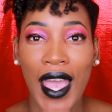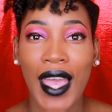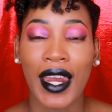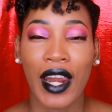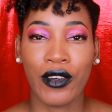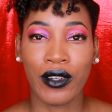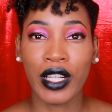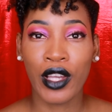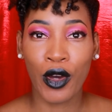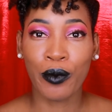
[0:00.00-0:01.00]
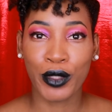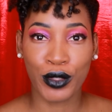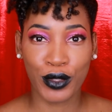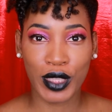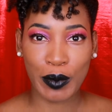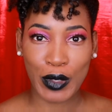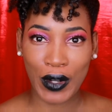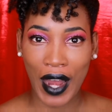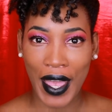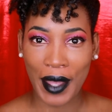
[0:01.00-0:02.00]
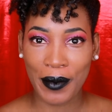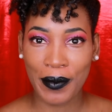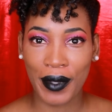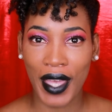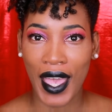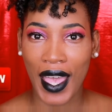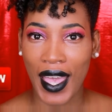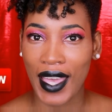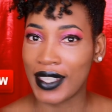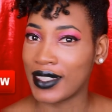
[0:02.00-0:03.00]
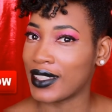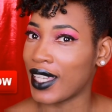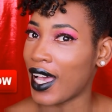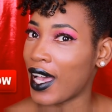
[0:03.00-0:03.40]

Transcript: and I really hope you do subscribe and